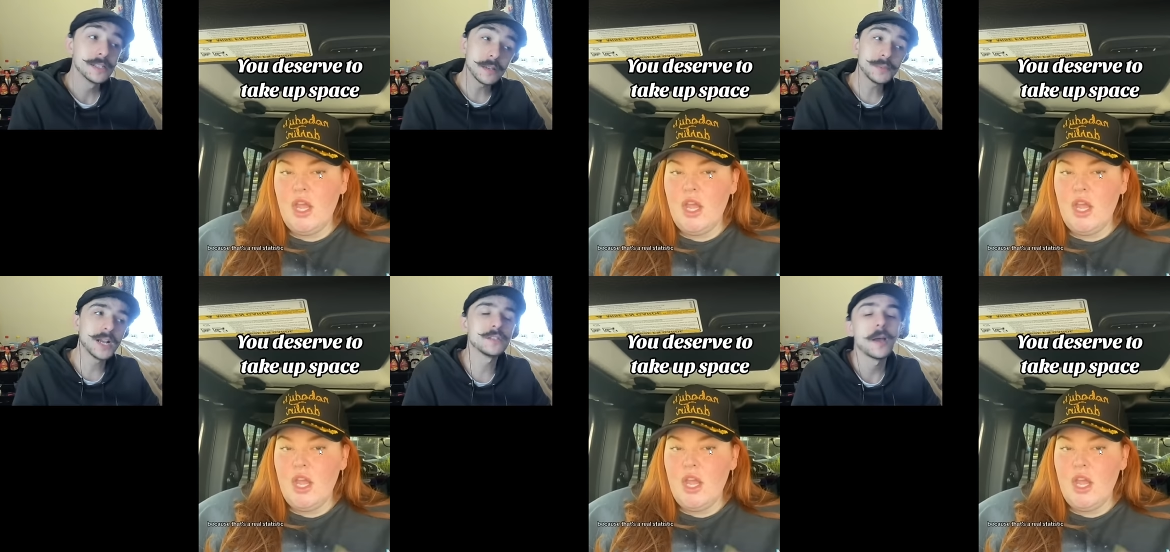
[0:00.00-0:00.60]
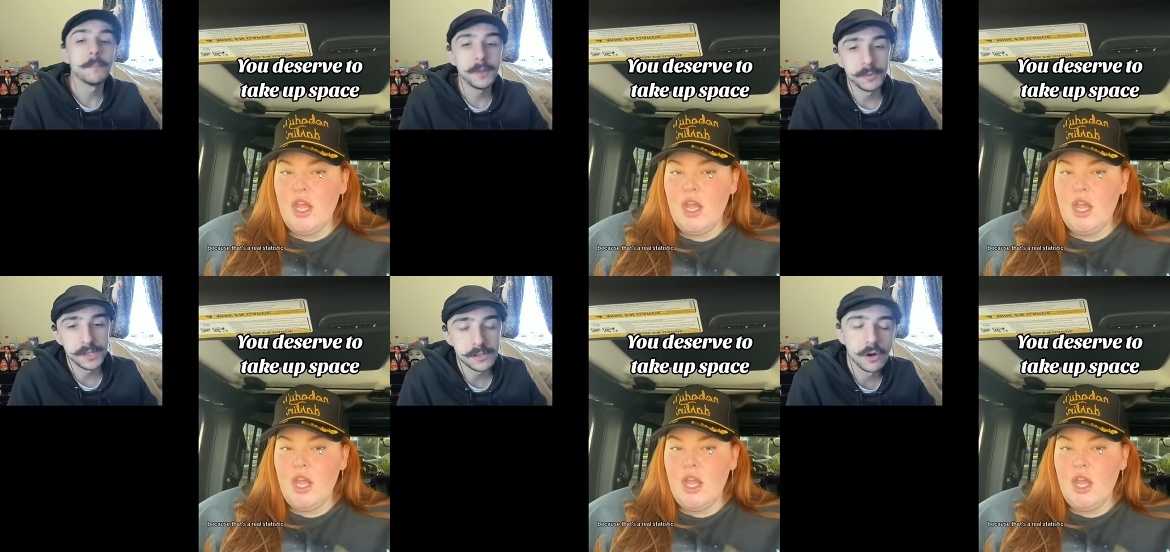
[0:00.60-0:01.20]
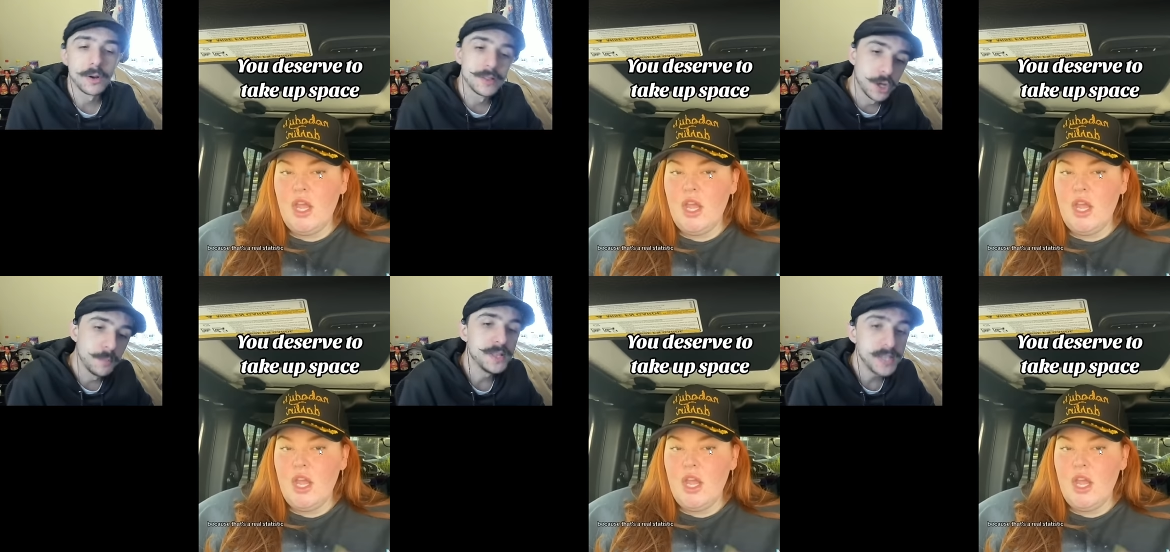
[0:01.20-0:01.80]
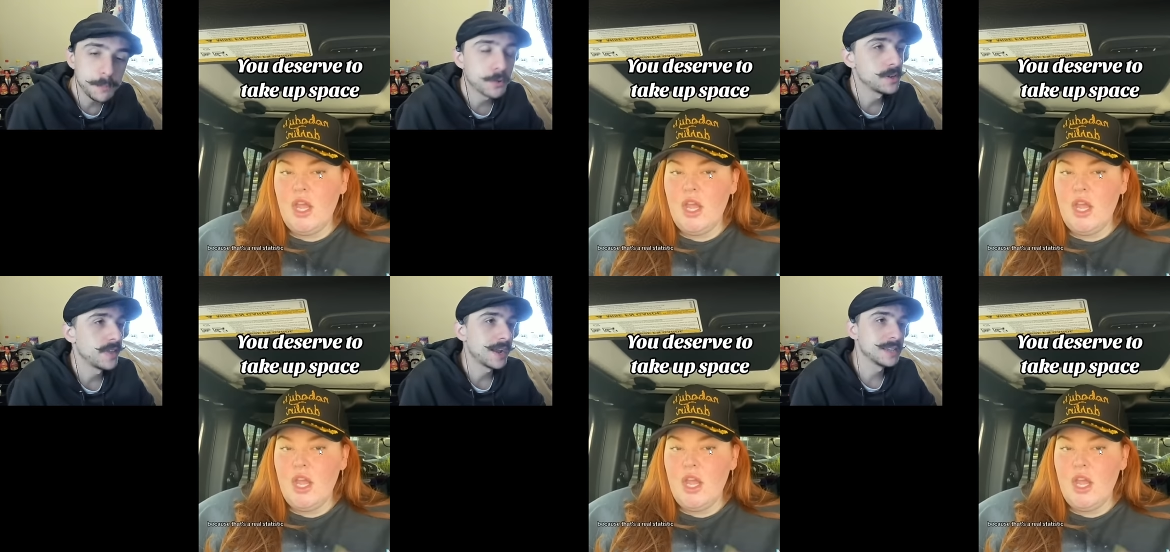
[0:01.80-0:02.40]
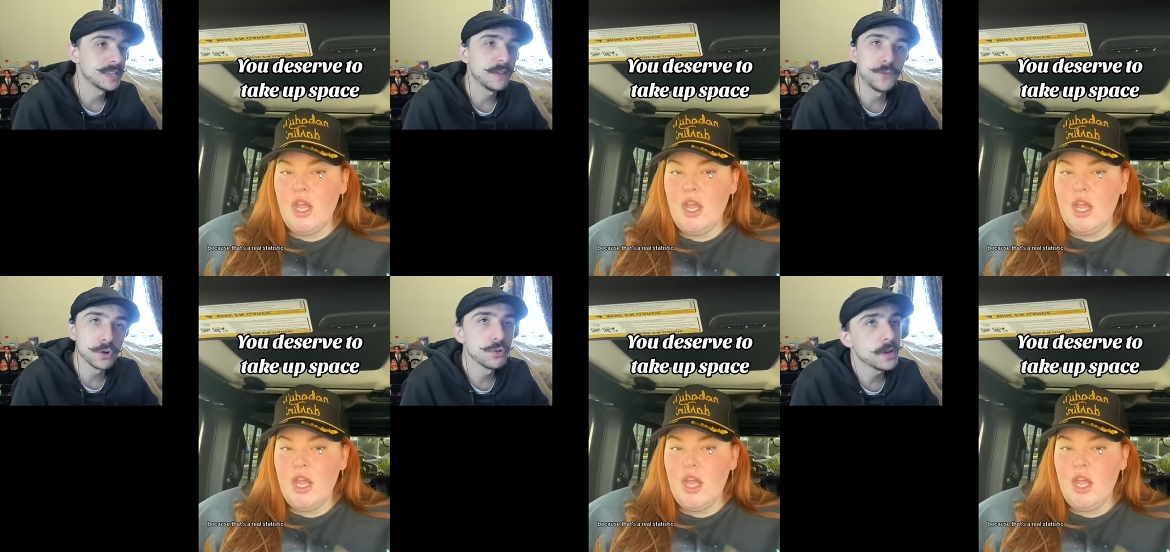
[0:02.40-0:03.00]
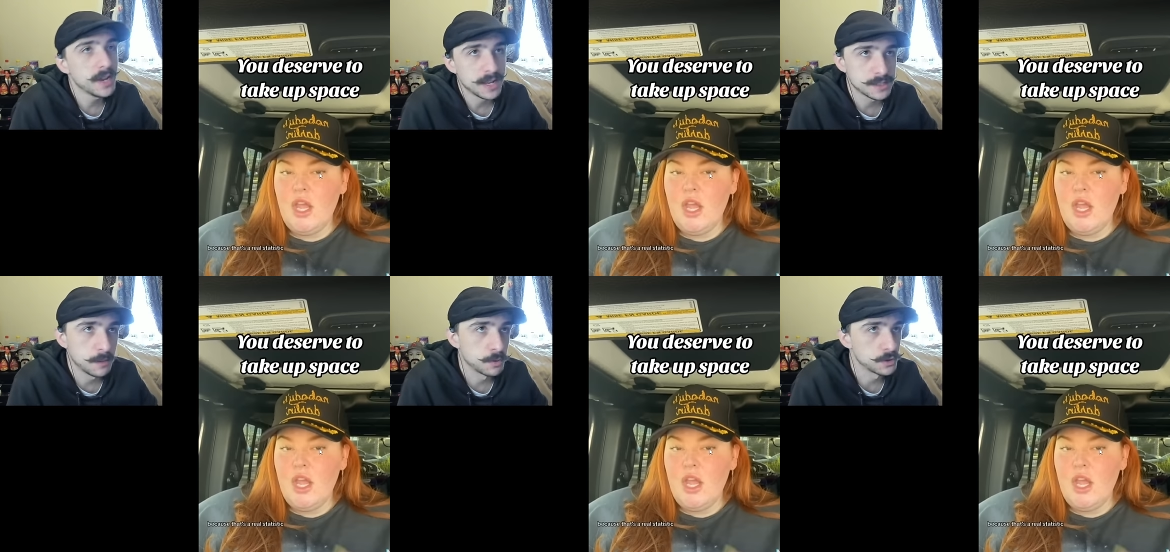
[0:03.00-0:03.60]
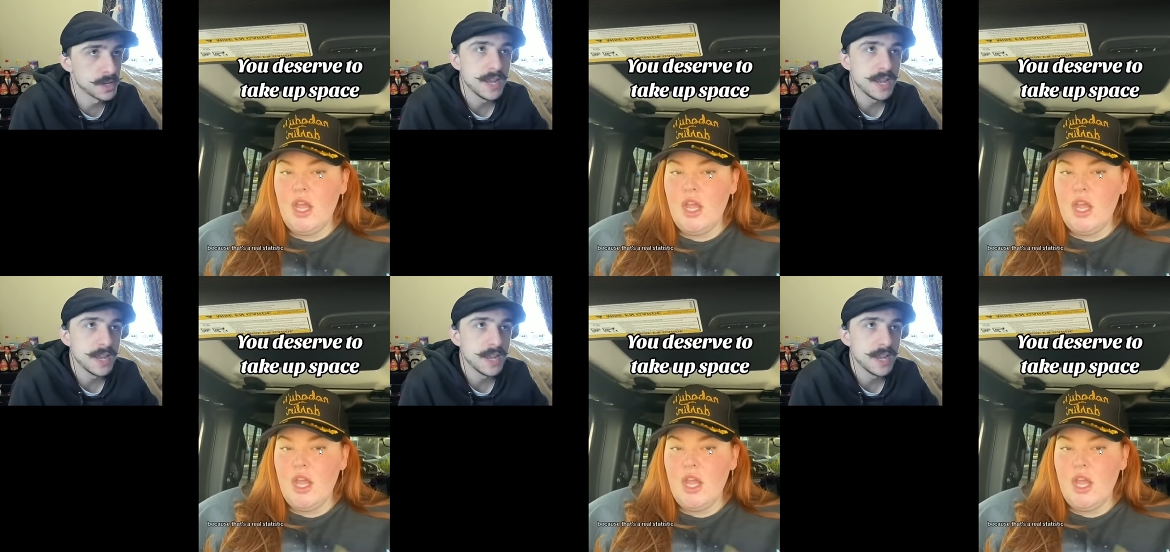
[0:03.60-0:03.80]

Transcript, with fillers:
Speaker 1: Sometimes people need to go a little bit deeper into that. Cause like if you're looking at numbers